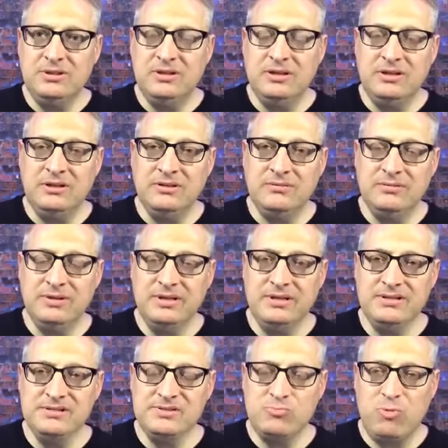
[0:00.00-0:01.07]
uh,
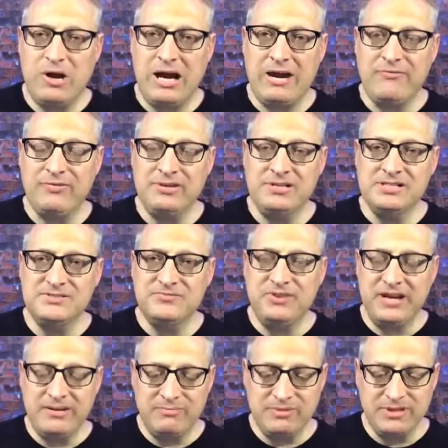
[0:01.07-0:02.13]
his wife and his
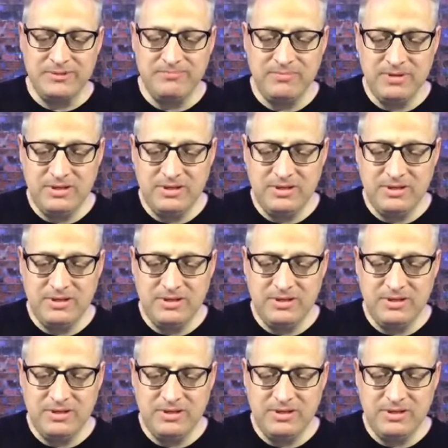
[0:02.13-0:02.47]
family,